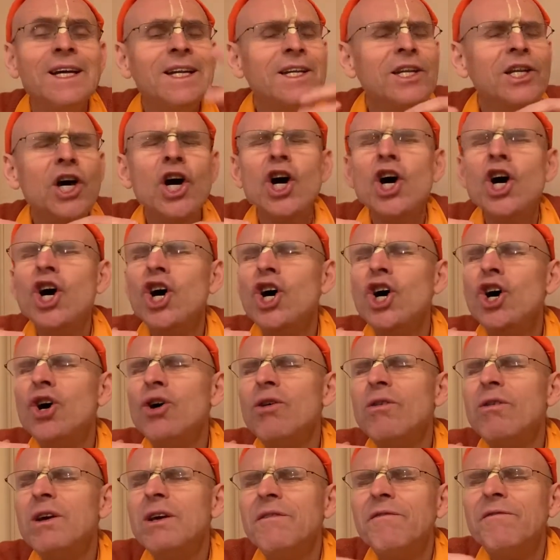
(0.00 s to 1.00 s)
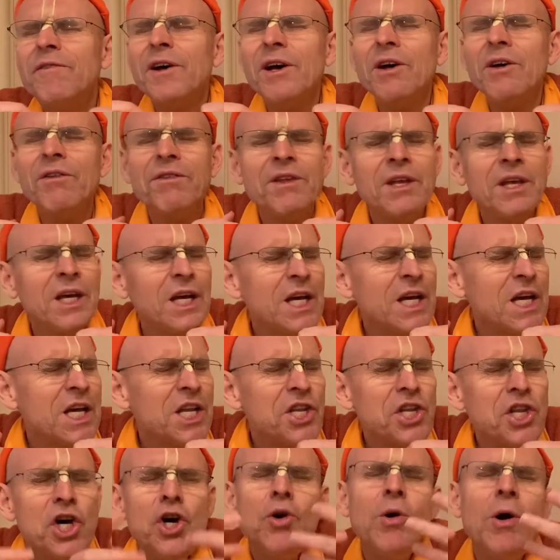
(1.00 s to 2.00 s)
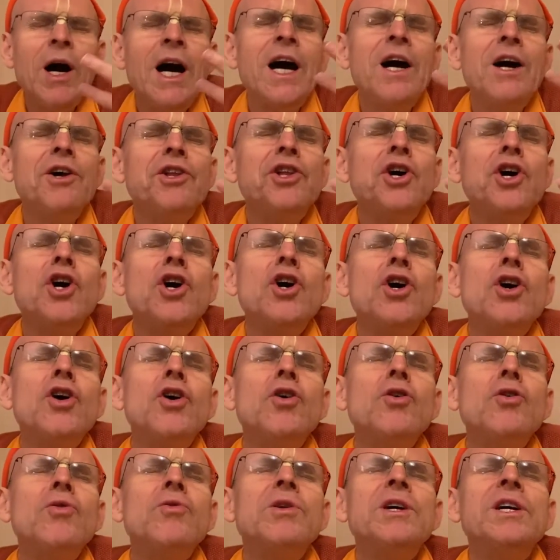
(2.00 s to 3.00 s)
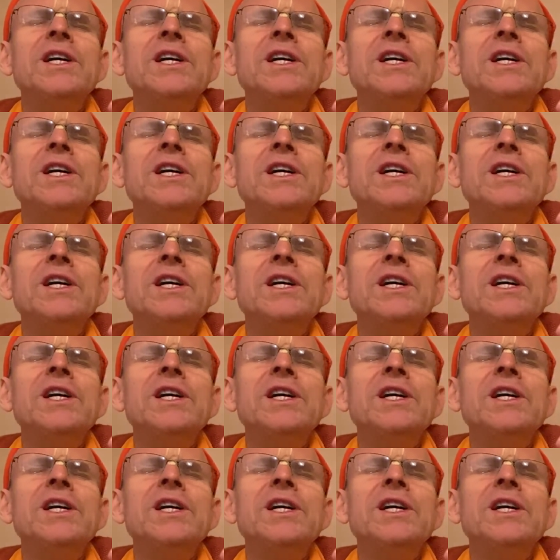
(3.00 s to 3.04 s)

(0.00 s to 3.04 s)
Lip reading: No, he felt. No, no.